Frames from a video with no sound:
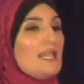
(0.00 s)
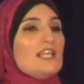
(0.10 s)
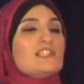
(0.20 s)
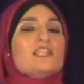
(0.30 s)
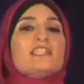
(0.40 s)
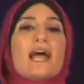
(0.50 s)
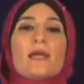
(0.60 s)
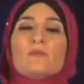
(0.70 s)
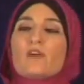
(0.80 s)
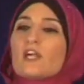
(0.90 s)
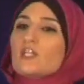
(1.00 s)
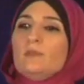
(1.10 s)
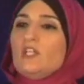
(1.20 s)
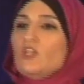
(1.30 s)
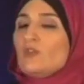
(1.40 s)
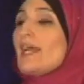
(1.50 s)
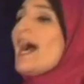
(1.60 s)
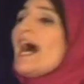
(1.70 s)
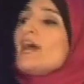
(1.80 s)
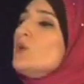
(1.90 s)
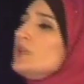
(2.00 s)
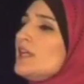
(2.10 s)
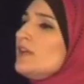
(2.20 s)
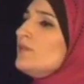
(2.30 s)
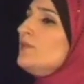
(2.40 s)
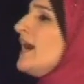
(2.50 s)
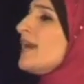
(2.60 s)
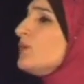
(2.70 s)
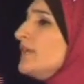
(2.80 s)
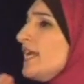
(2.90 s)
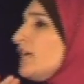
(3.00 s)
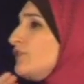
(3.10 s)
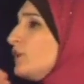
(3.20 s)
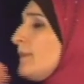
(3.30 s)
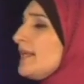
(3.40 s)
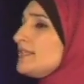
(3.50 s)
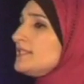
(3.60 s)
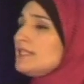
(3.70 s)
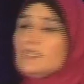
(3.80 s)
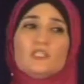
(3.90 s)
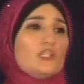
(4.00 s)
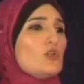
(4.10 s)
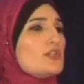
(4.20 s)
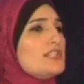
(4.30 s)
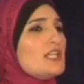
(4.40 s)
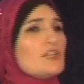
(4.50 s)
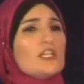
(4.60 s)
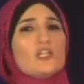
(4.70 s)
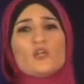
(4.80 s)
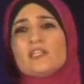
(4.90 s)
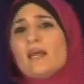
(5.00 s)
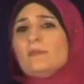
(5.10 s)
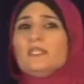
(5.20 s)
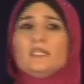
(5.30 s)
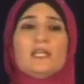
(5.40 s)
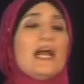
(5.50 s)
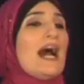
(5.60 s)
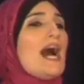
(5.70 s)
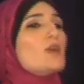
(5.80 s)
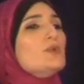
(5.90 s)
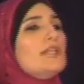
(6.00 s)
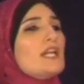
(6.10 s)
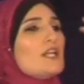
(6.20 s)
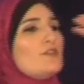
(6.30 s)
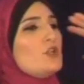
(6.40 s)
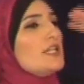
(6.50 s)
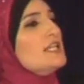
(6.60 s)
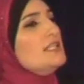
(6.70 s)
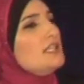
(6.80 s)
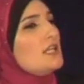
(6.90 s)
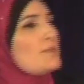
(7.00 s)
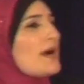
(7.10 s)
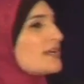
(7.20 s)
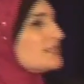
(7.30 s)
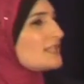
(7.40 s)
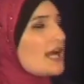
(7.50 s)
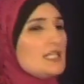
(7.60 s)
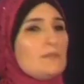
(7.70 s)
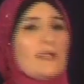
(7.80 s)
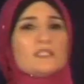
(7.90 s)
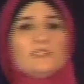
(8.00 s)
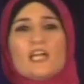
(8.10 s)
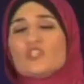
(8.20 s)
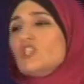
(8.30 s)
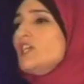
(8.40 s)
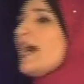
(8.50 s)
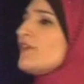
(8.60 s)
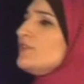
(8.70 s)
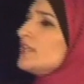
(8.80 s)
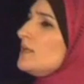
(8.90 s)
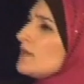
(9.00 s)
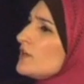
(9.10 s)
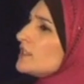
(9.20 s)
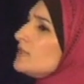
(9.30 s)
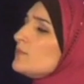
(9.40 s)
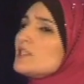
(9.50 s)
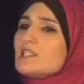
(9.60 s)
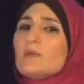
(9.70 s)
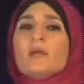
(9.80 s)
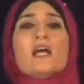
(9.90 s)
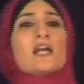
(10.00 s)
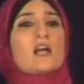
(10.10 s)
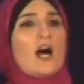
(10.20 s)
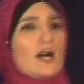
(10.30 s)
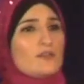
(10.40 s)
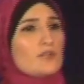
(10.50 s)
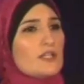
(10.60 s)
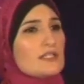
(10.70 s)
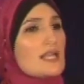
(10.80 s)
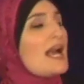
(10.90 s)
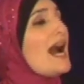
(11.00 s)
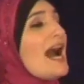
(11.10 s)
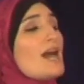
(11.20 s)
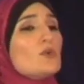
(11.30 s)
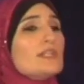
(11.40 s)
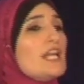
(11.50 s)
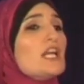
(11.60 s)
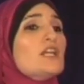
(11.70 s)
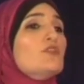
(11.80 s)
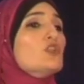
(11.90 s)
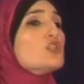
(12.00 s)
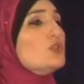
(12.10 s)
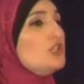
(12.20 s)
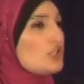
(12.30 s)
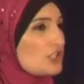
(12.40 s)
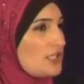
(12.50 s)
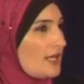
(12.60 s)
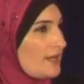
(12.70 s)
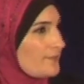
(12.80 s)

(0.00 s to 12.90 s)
It's the time for our community to unite. I don't care if you're Palestinian or Syrian or Yemeni. I don't care if you're Indian, Pakistani, Bangladeshi, African American, Muslim, convert. I don't care if you're Sunni or Shia.